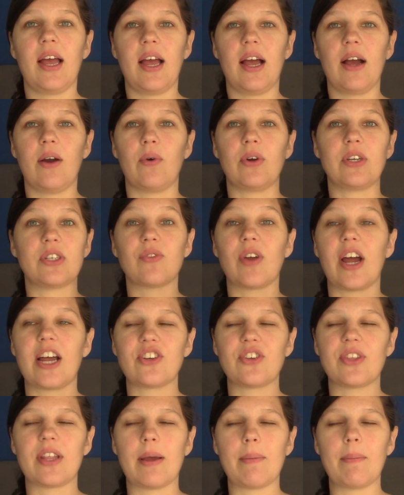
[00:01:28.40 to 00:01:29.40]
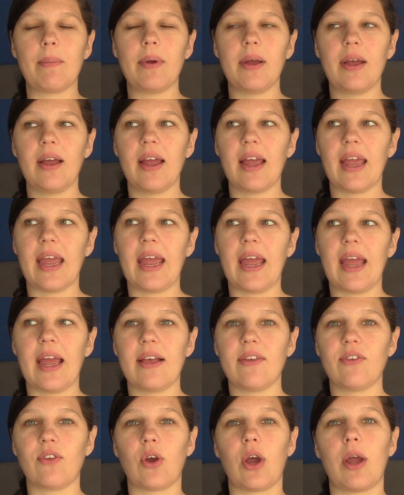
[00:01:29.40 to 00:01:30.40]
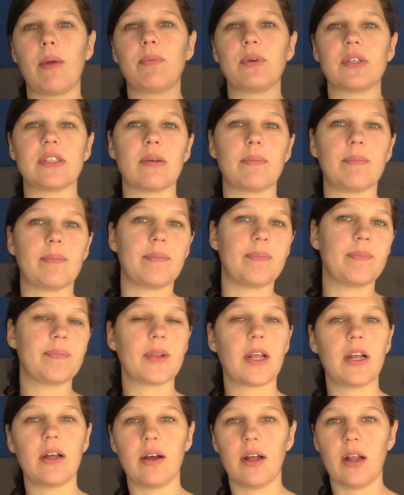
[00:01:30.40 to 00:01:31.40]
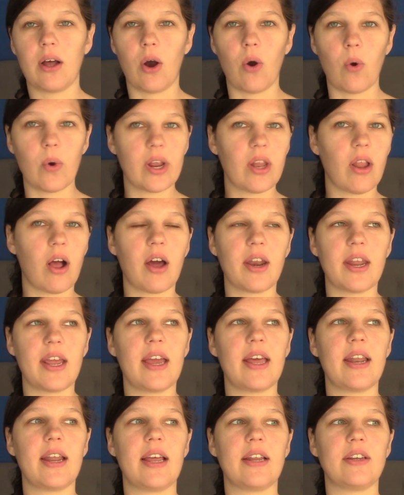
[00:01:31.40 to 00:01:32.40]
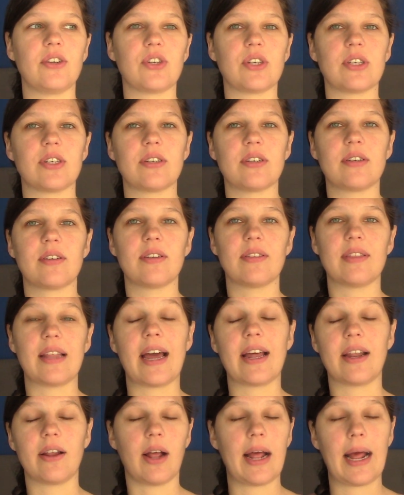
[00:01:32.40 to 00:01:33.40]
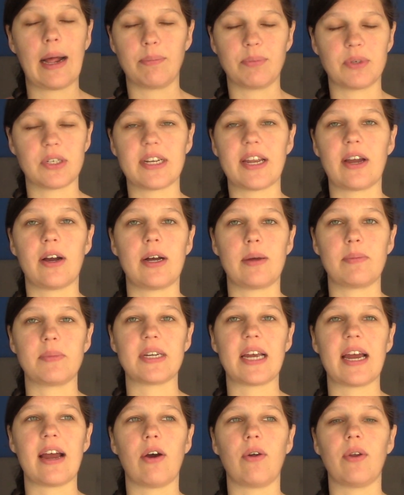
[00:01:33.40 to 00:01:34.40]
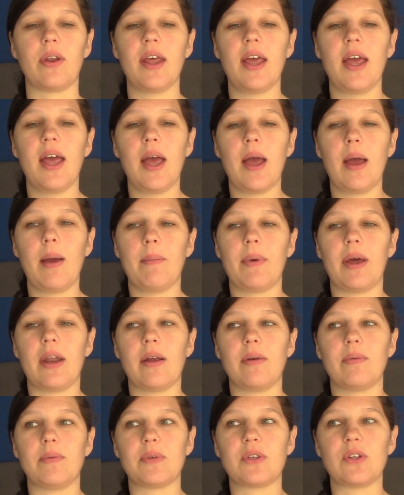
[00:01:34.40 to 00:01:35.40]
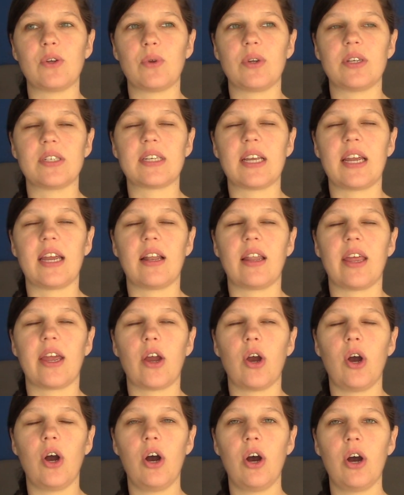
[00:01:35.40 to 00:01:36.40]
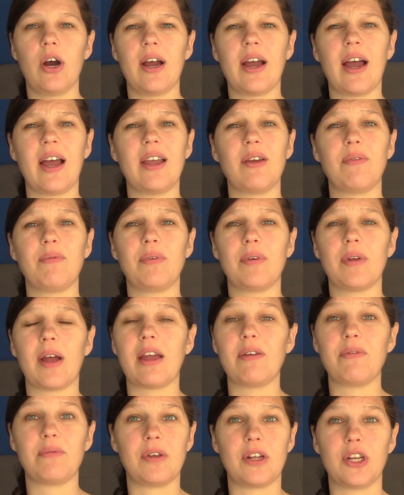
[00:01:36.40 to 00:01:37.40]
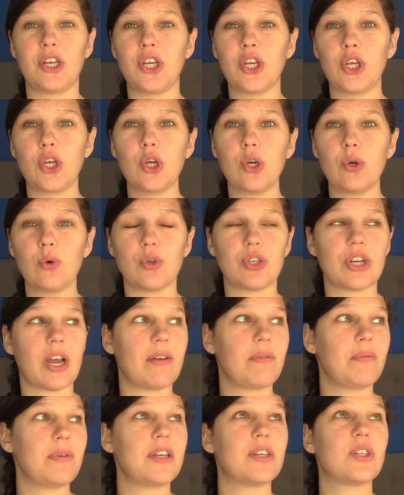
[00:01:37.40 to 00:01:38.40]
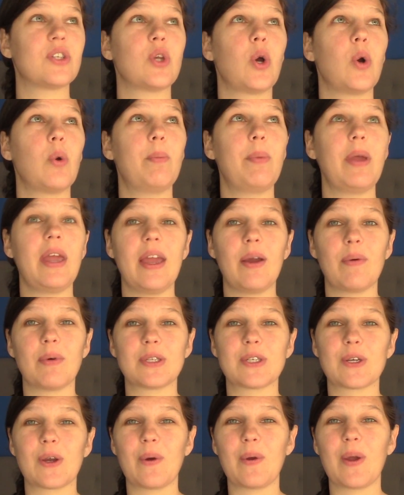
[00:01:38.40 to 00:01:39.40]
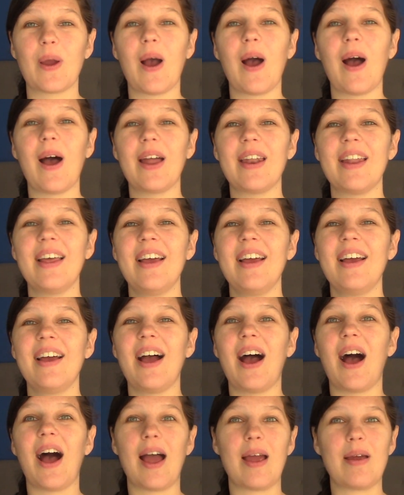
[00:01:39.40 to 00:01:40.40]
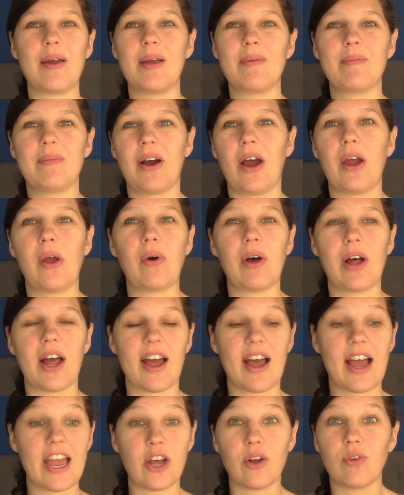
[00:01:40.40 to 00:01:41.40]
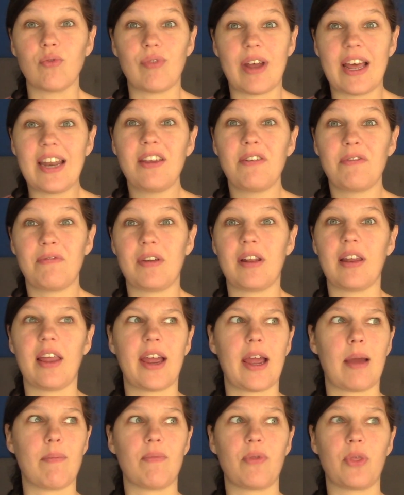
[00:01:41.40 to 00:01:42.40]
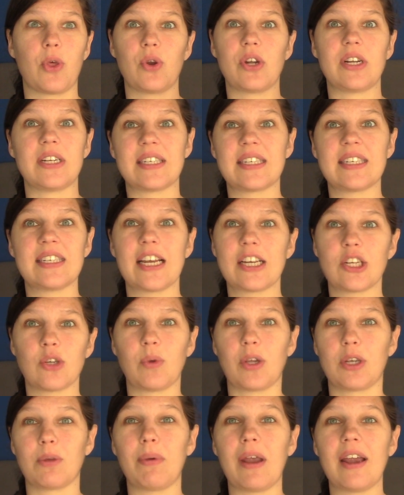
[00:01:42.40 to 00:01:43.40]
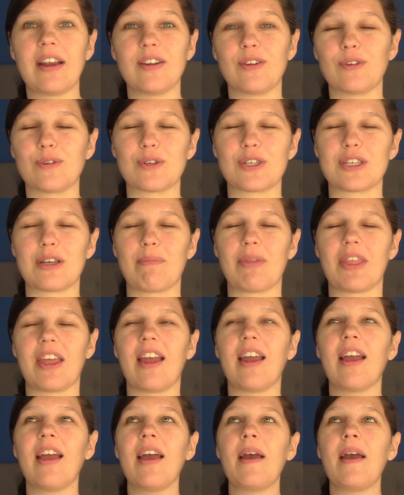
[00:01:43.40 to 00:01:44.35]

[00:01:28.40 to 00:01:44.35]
or scratch them. So I put some oil on it, and just that helped it calm down. But I was noticing, like, oh, I feel huge. I feel so big. What's going on? I already feel like I'm 36 weeks pregnant or something.